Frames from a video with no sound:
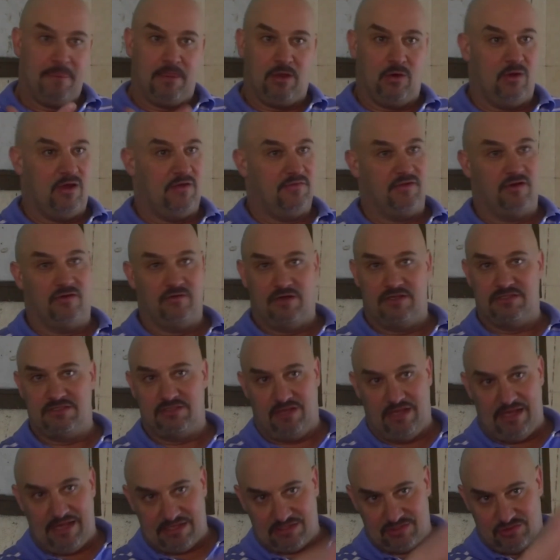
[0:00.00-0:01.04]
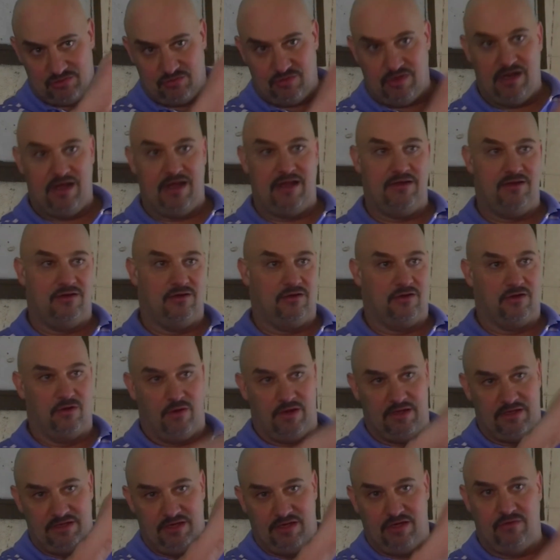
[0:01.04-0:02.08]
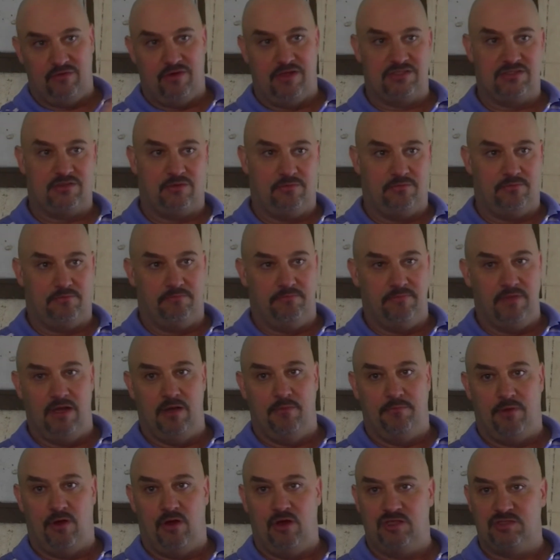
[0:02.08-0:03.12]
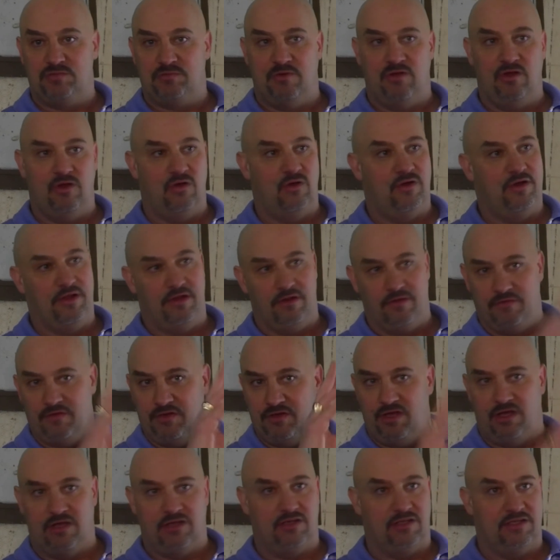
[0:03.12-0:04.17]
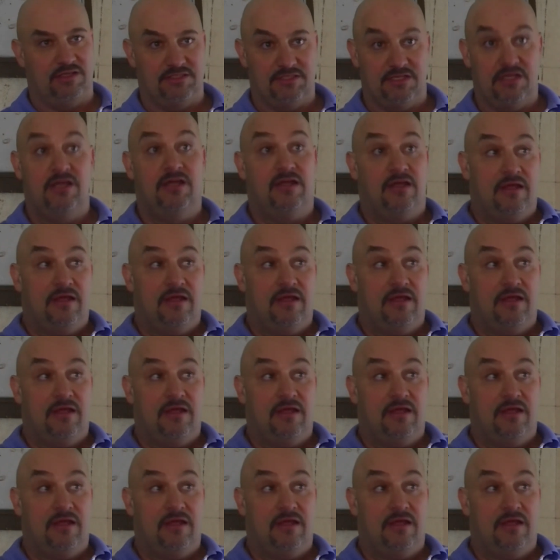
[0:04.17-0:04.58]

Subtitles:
Go out there and wrestle Axel Rotten, or go out there and wrestle, you know, Balls Mahoney or the Dudleys.